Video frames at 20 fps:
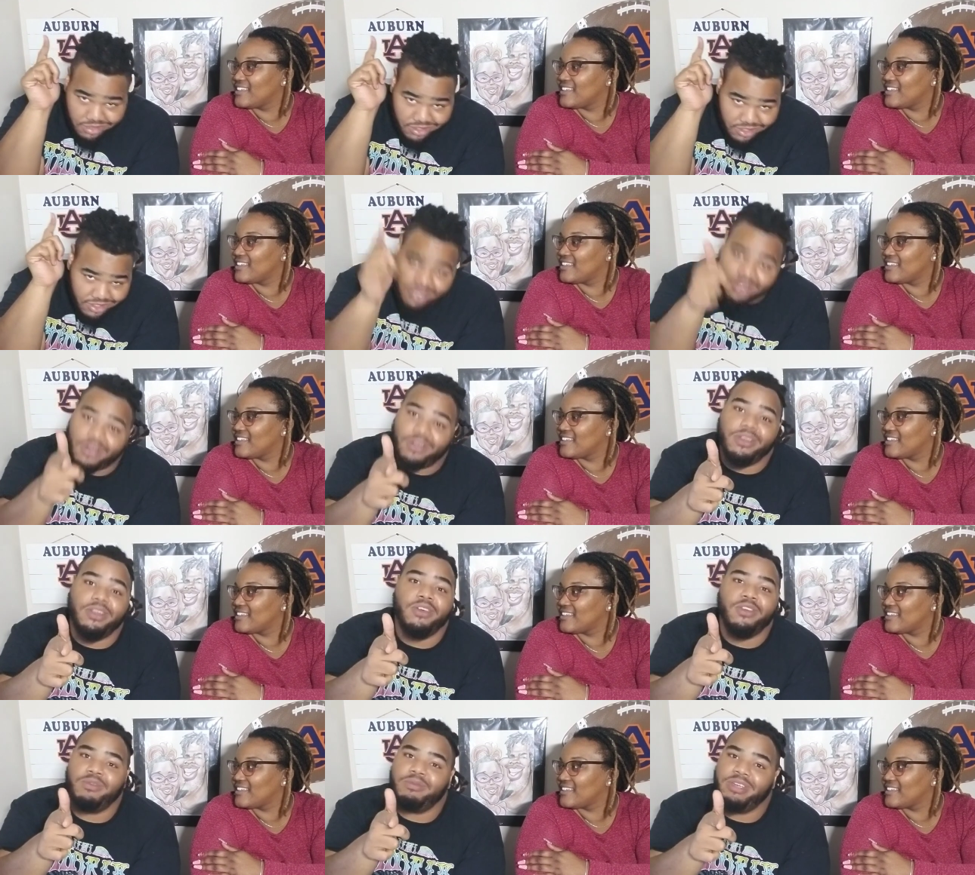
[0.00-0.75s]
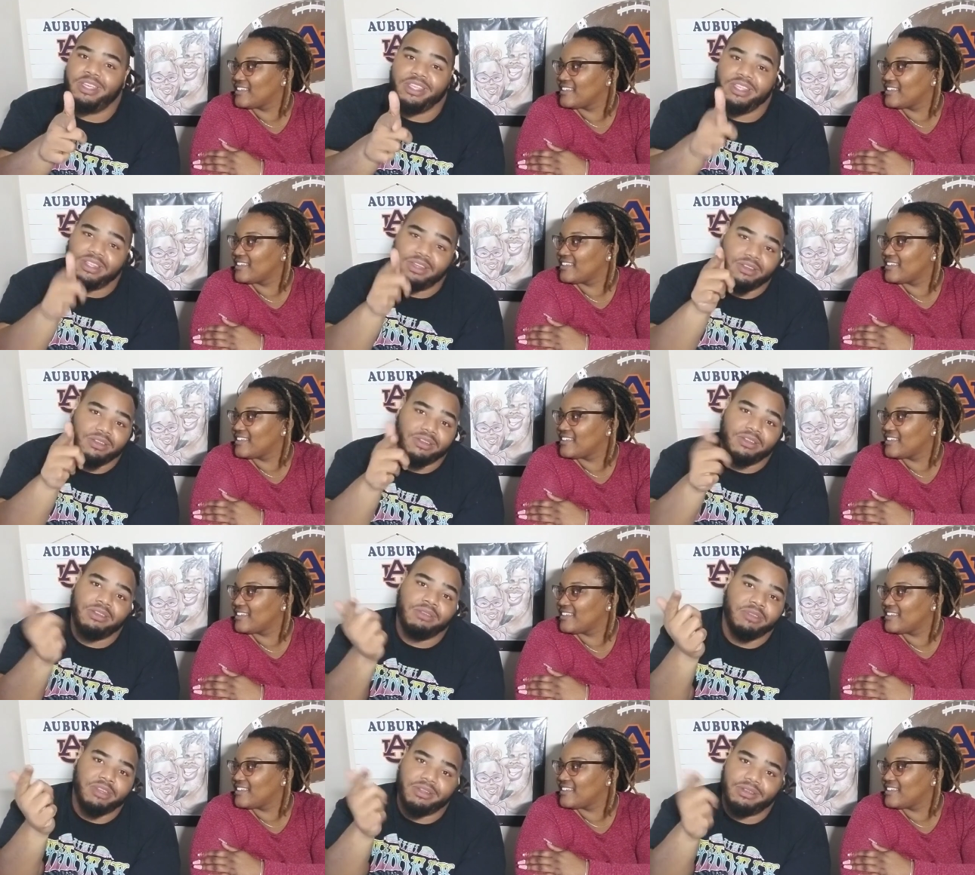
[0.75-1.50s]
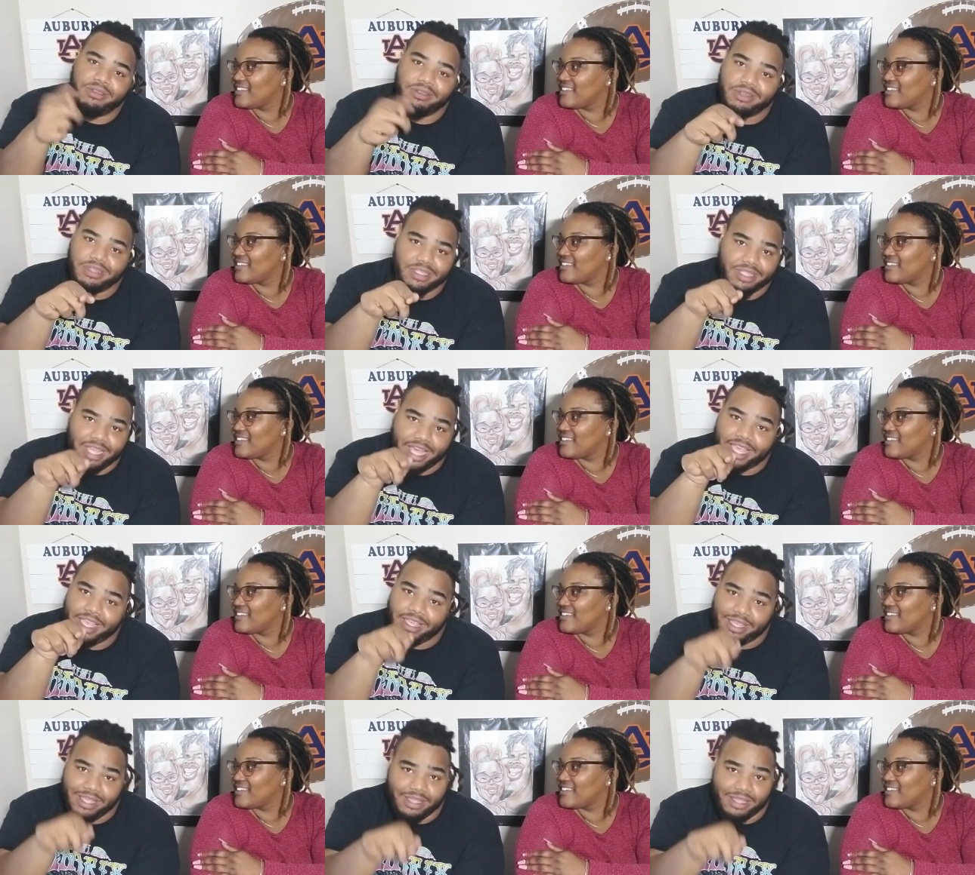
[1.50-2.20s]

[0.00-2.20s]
Speaker 1: you don't know, bro. You don't know, bro. Like,